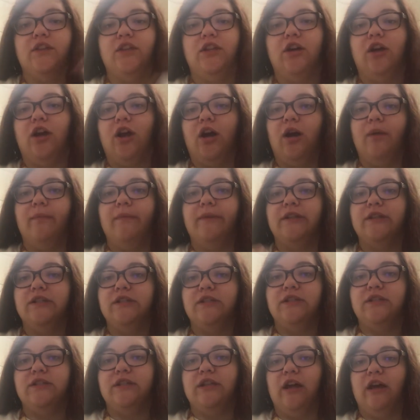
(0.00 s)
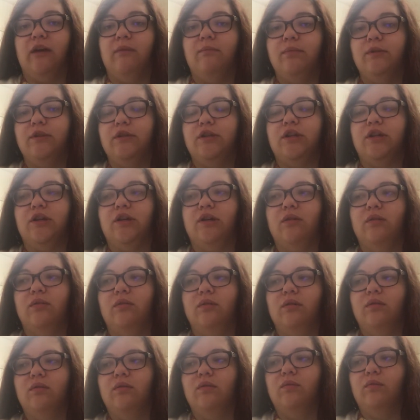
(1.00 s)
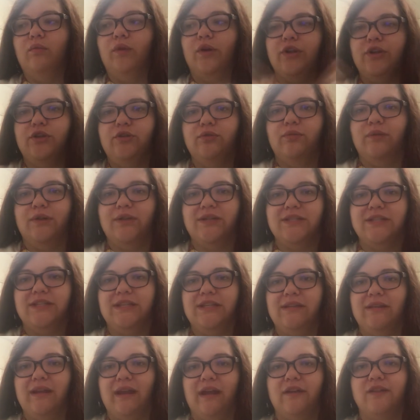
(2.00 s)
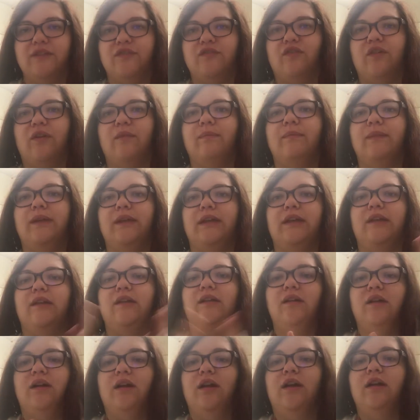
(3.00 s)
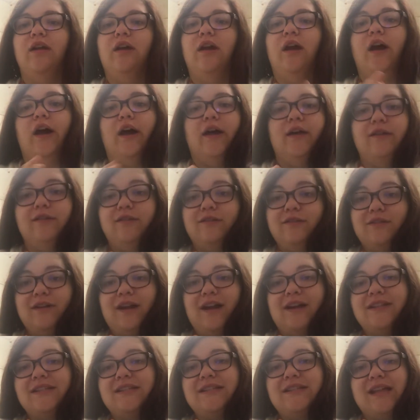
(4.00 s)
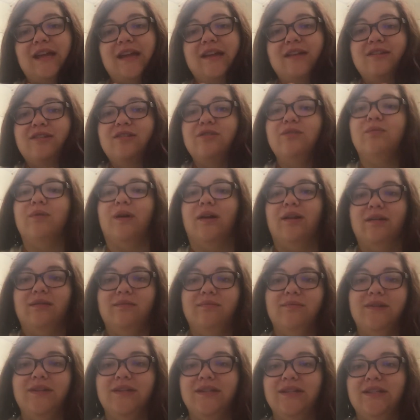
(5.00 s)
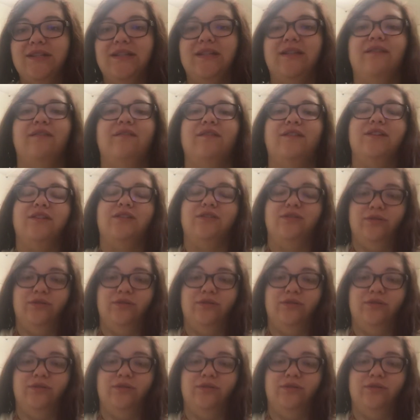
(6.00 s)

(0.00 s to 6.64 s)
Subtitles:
in the comments down below what you want to see next from me. I know you guys said you wanted me to see